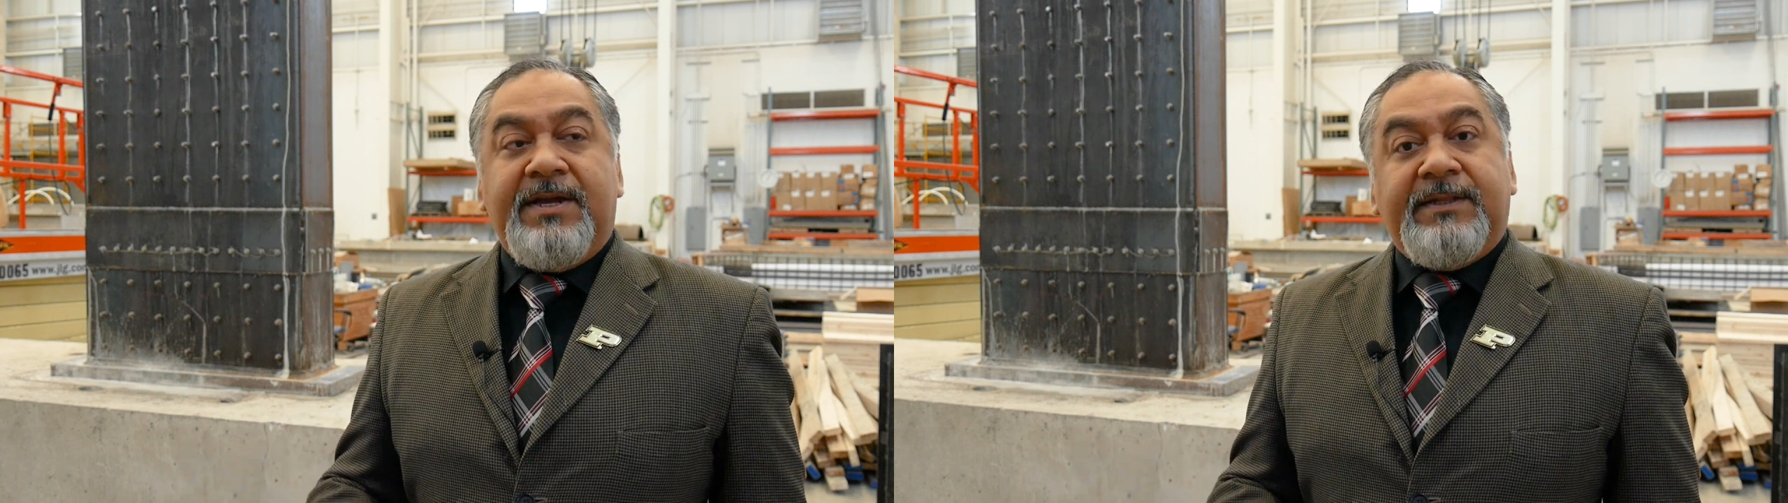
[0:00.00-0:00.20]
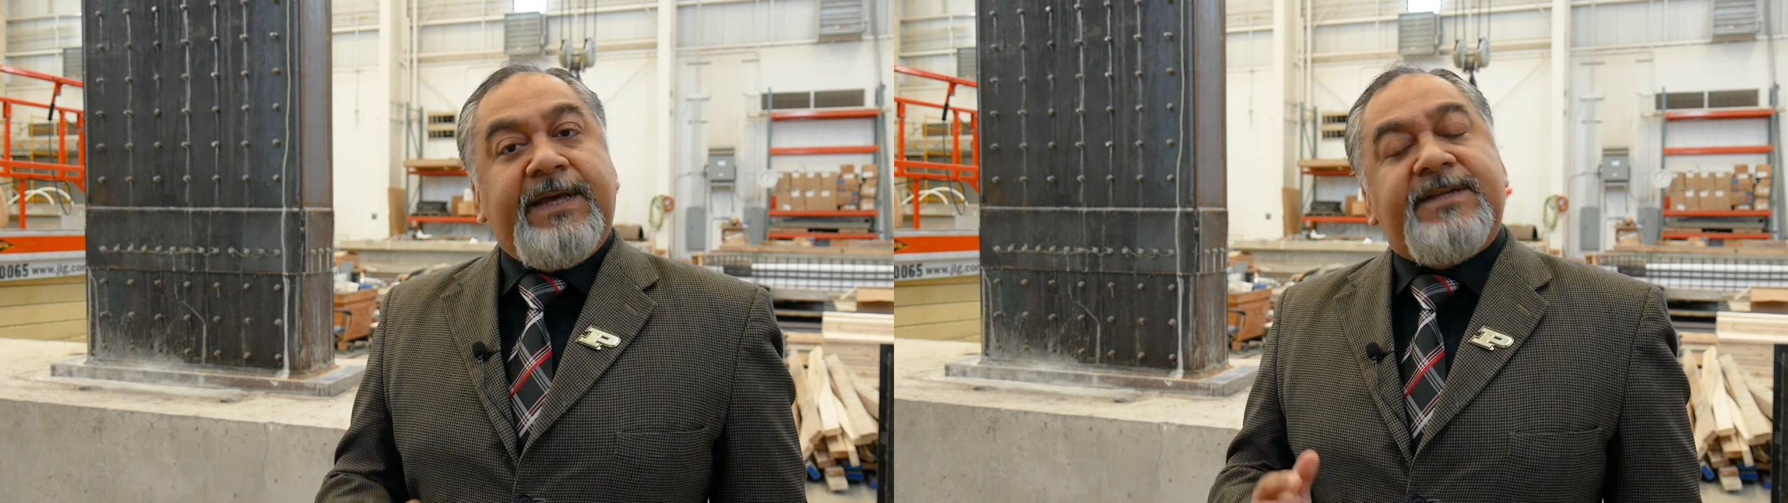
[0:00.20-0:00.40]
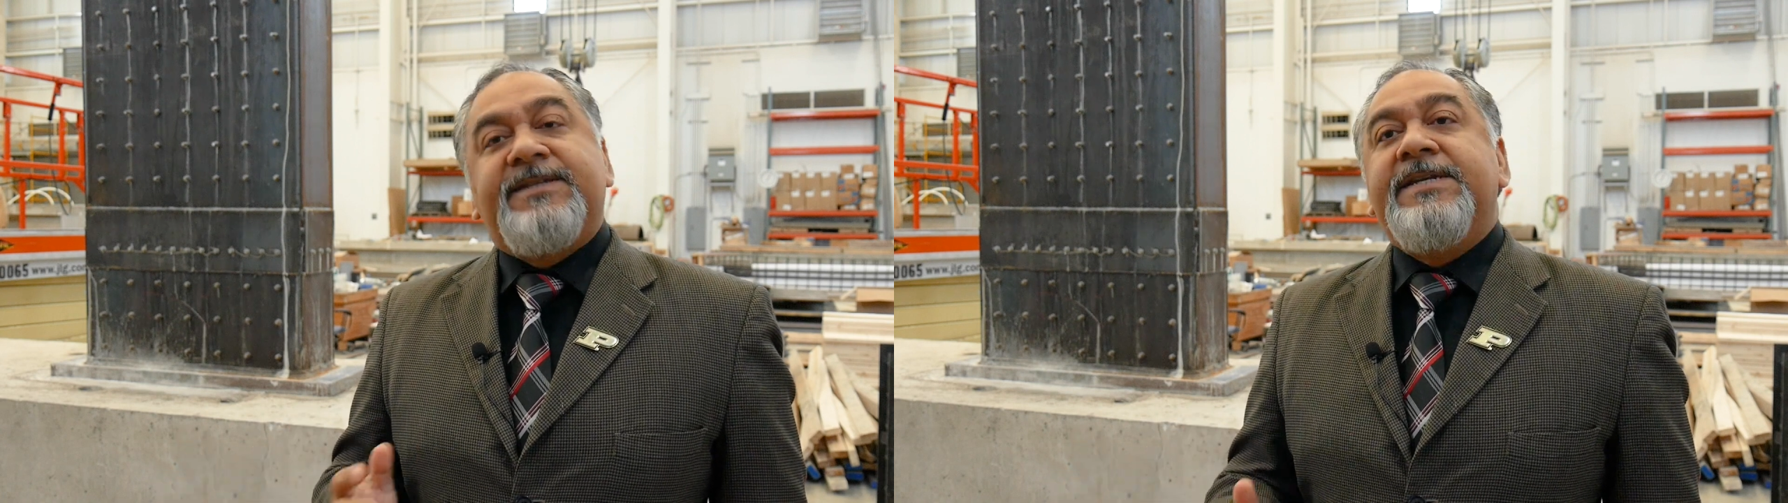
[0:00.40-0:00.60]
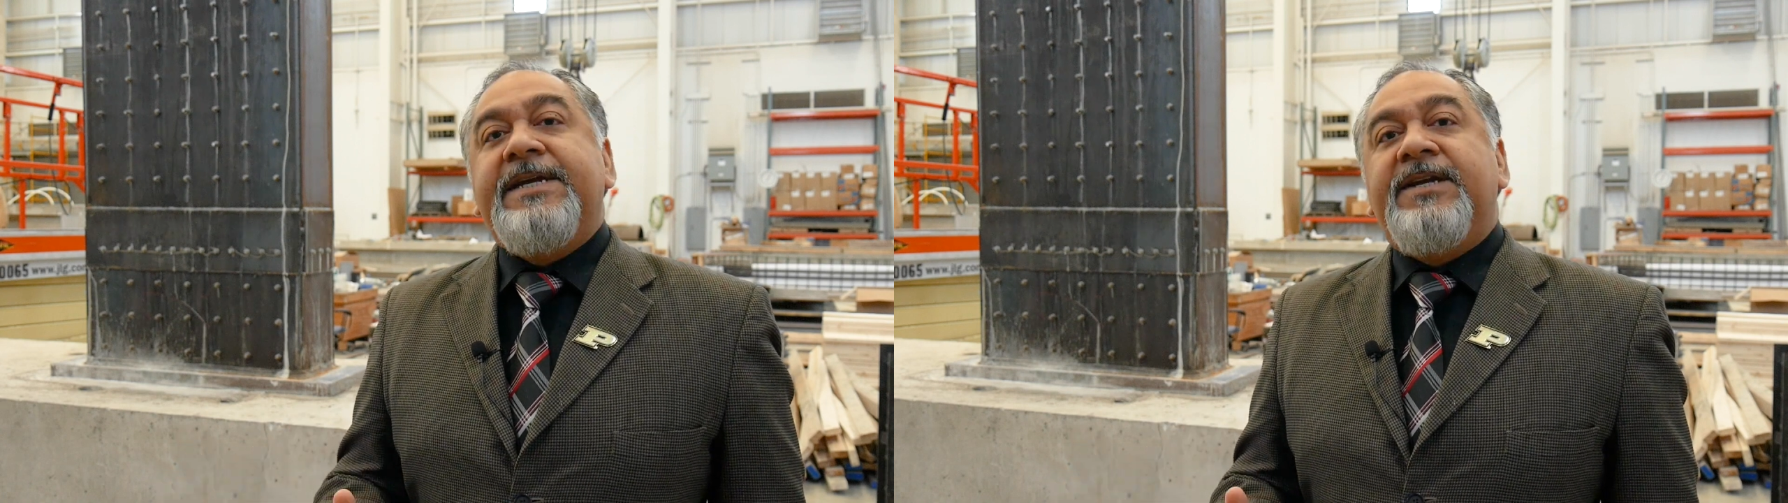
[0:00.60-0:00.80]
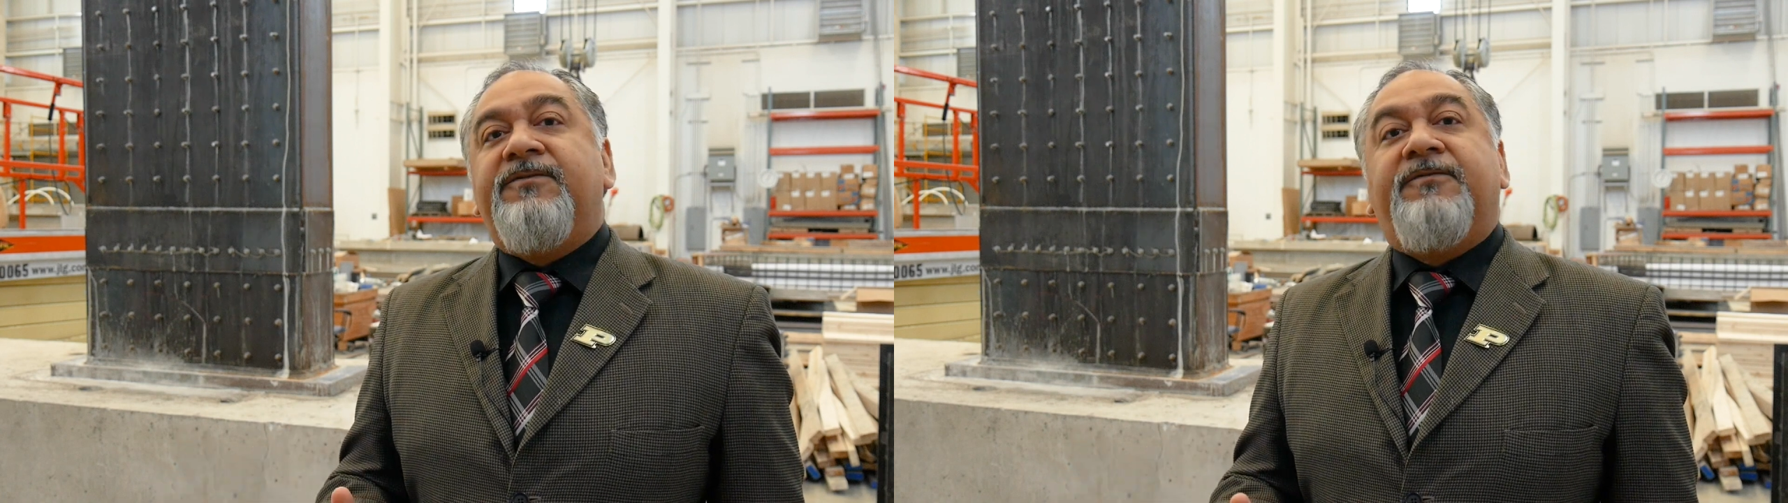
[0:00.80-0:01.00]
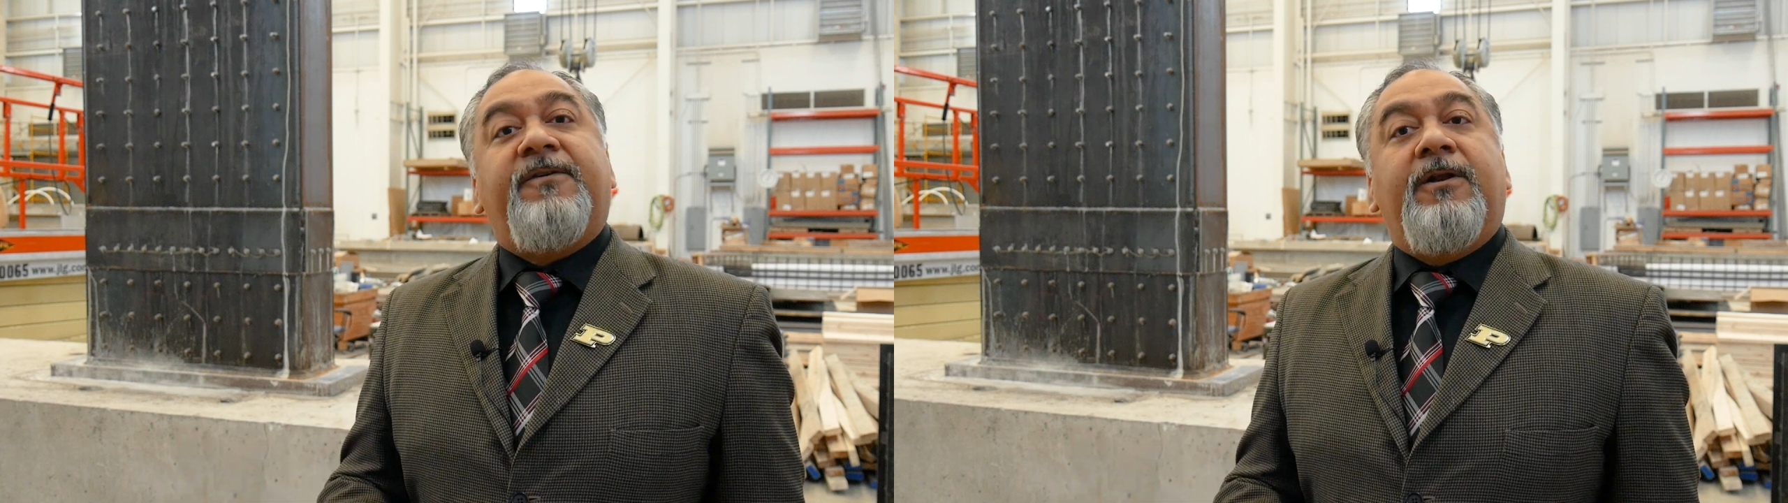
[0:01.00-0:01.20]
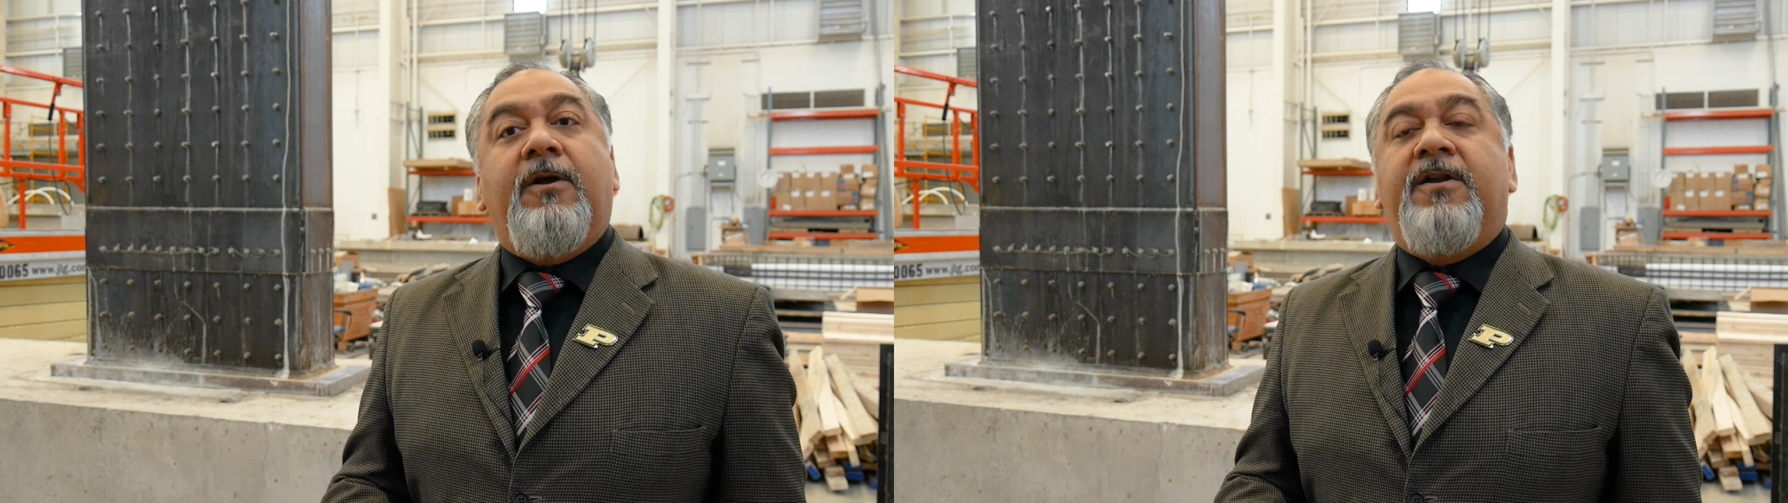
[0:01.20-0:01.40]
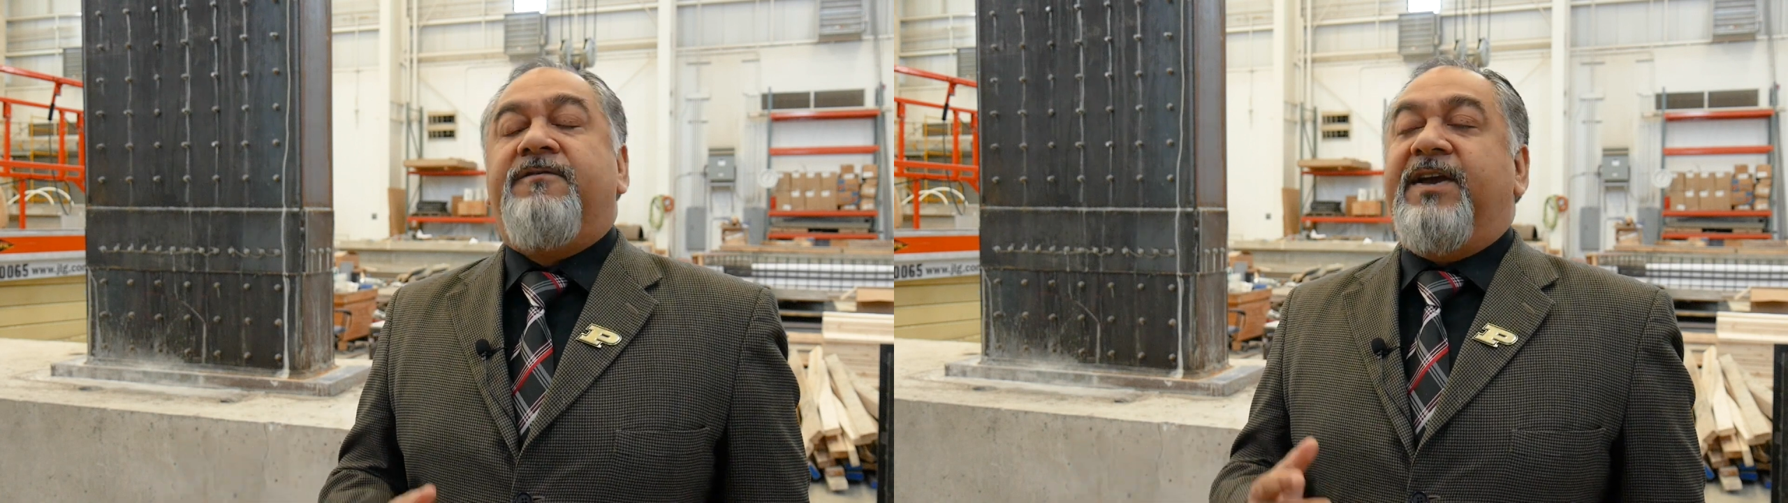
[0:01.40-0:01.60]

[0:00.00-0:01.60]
there is a need for a lot of